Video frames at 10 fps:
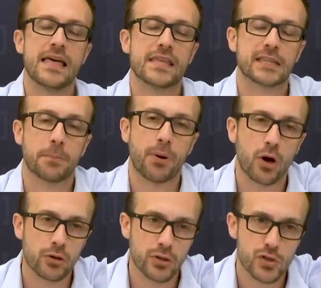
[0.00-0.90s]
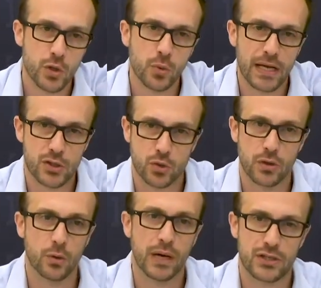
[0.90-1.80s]
that the partners who I, tr-
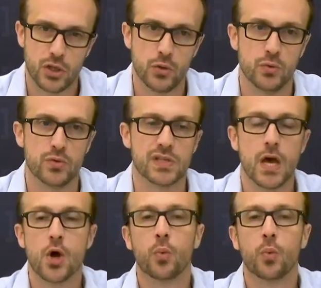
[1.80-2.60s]
who I choose